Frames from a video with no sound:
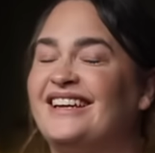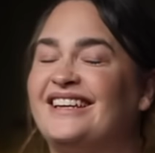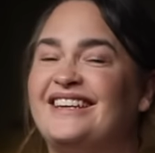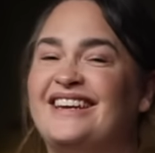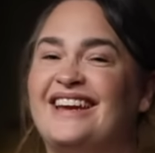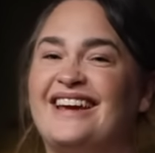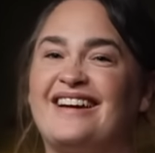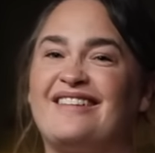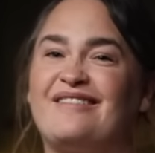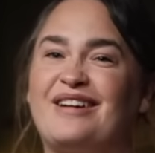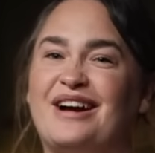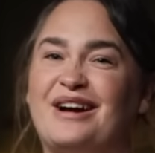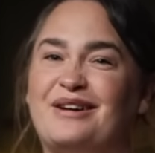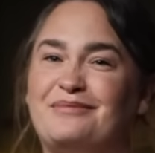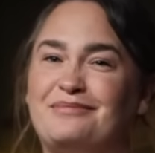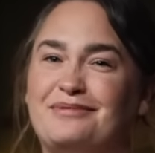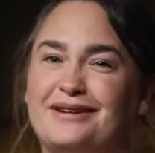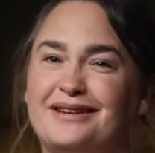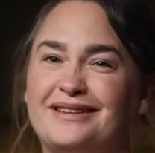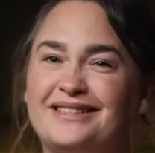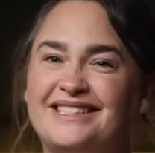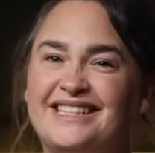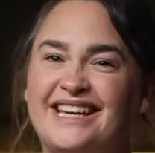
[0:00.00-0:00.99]
Now, I
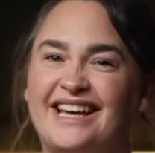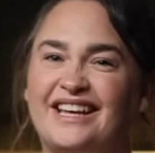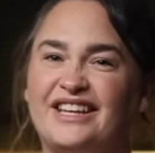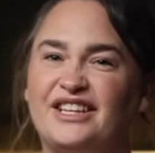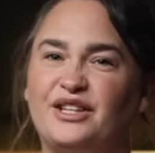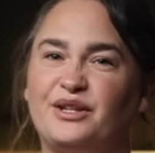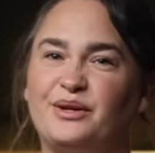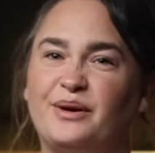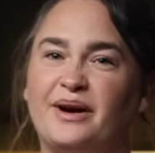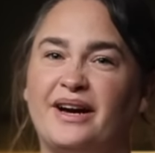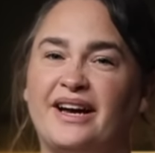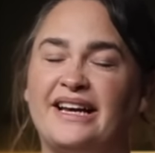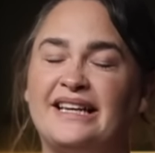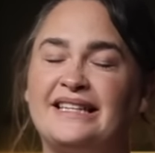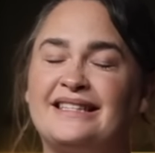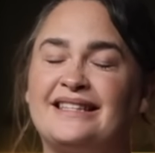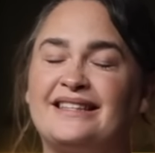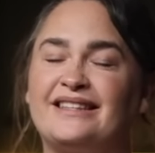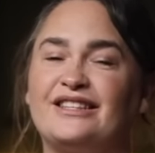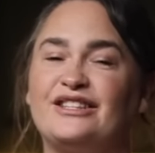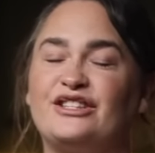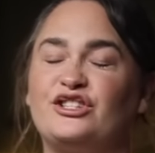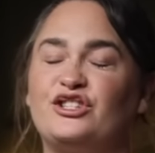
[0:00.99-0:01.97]
will tell you
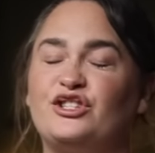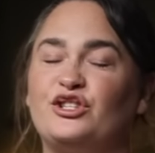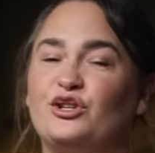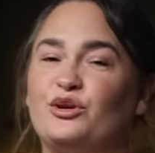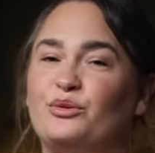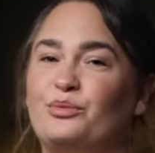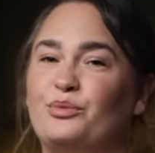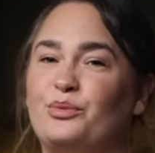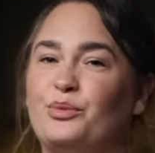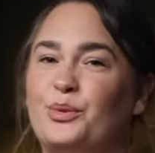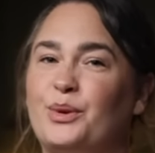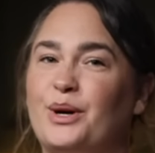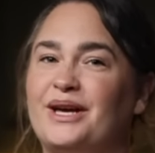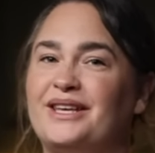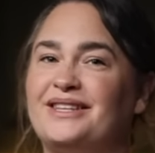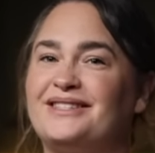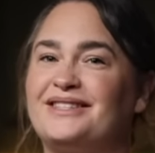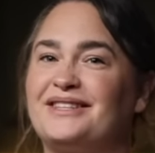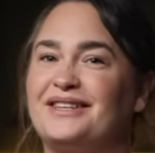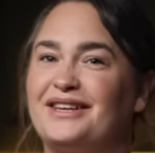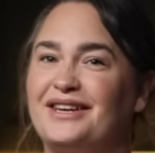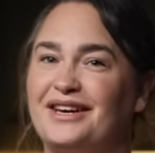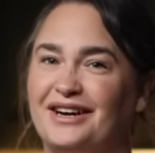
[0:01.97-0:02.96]
guys, the soup
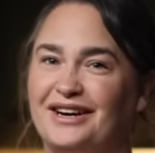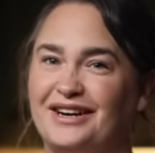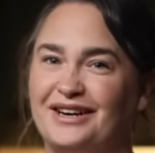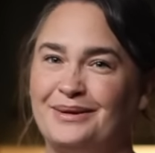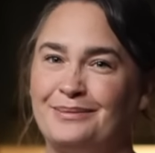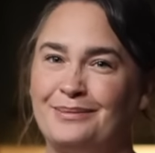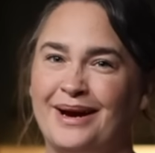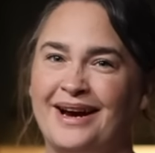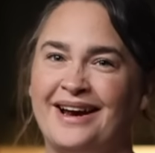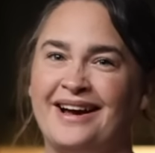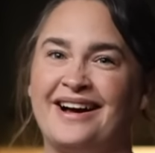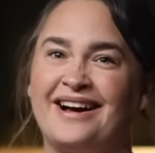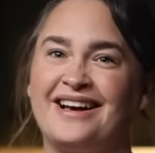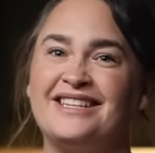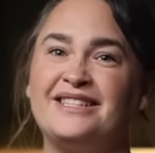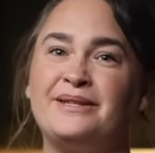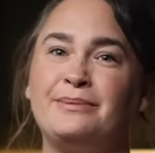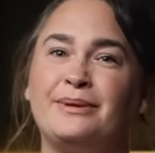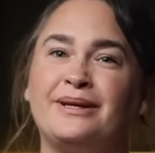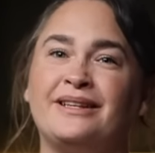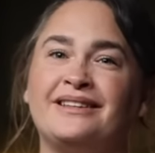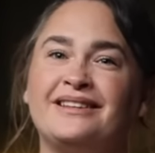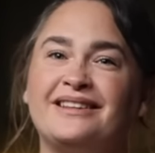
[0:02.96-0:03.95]
was good. My
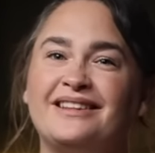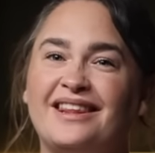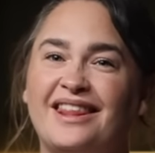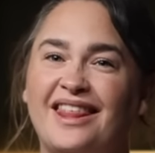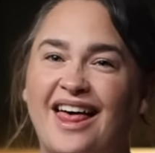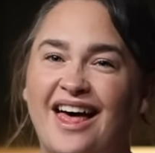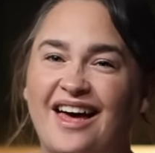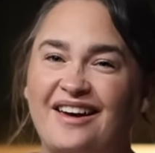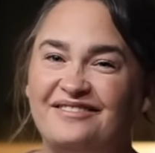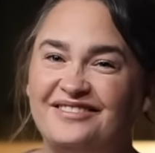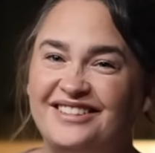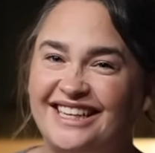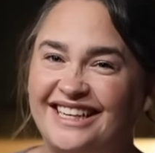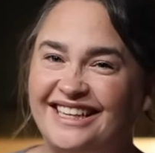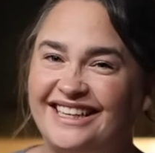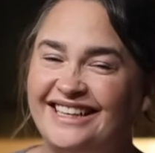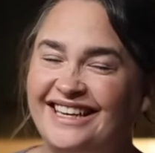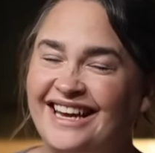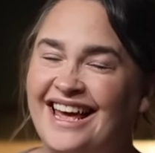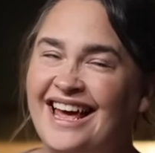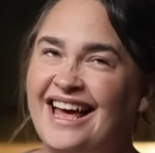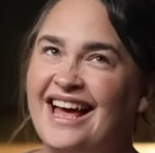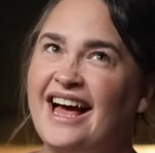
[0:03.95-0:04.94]
husband loved
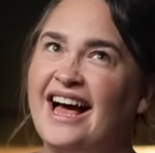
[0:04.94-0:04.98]
it.